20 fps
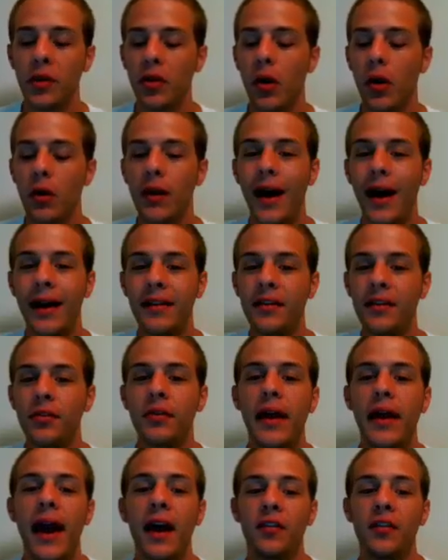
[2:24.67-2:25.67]
what we call
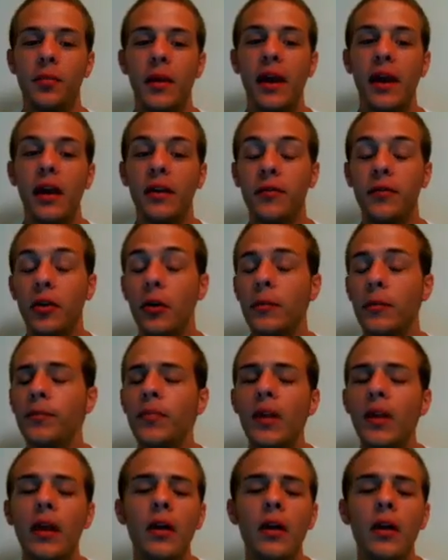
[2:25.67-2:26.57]
ideal gas behavior.